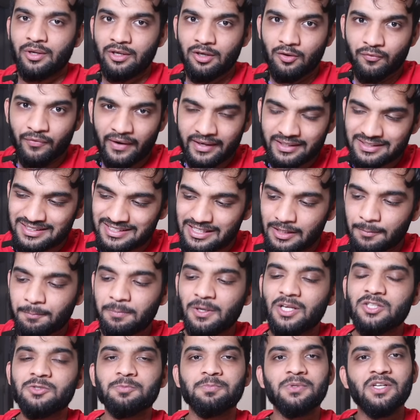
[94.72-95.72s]
where you'll find C++,
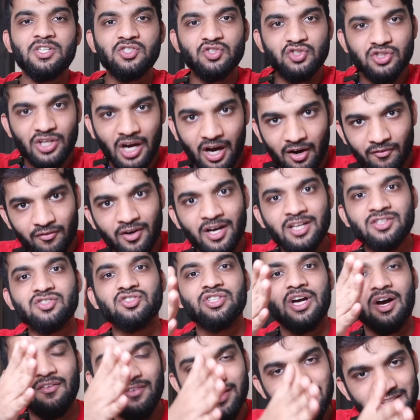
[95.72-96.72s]
Java,
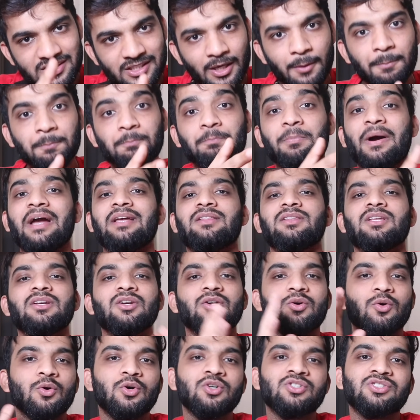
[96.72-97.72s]
JavaScript,
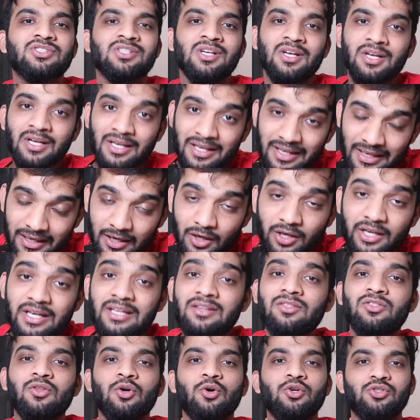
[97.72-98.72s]
Python codes
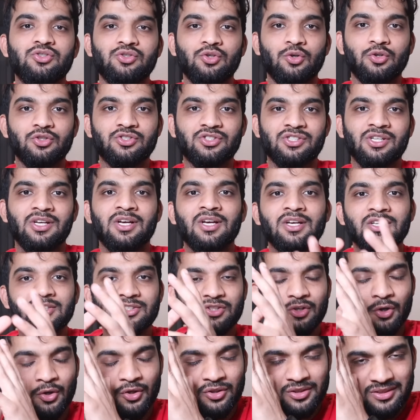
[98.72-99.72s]
in those notes.
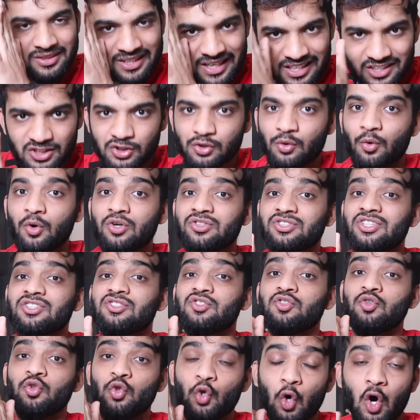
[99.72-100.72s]
So this course
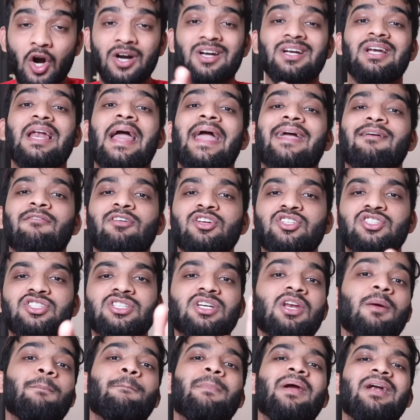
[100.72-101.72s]
is not
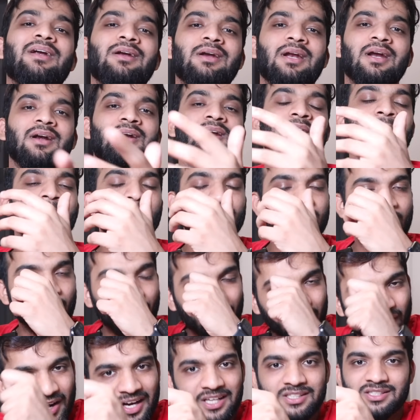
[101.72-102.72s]
language dependent. The
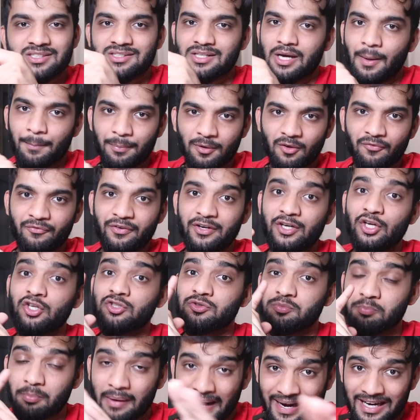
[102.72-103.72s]
first couple of
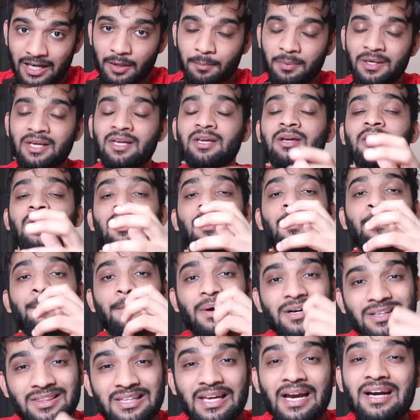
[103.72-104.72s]
videos might be,
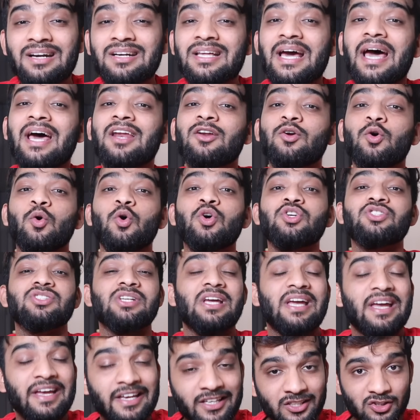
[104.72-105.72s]
but the entire course
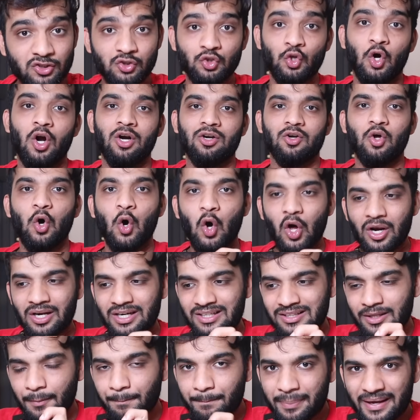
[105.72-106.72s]
is not.
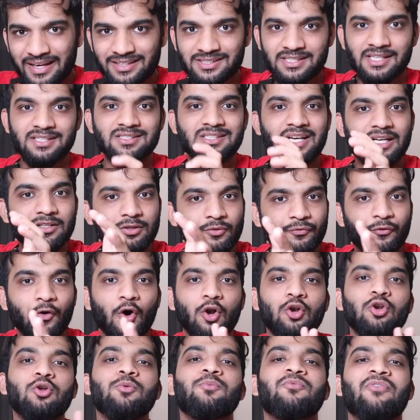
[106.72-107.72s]
Only the basics, like the
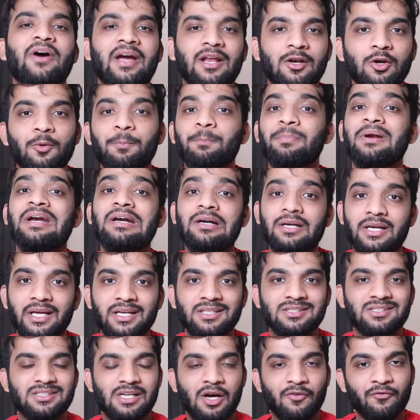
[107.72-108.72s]
for loop, while loop,
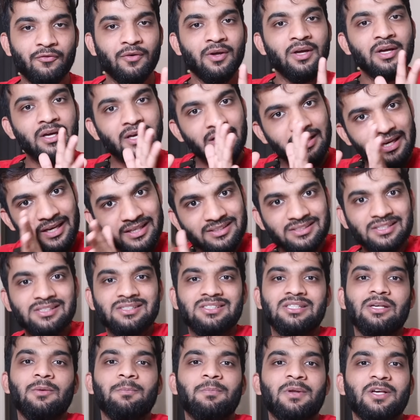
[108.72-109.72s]
printing stuff, is in
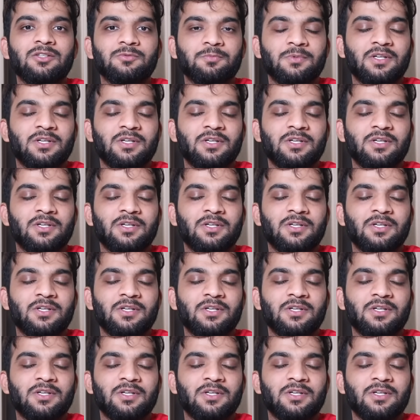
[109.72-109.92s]
C++.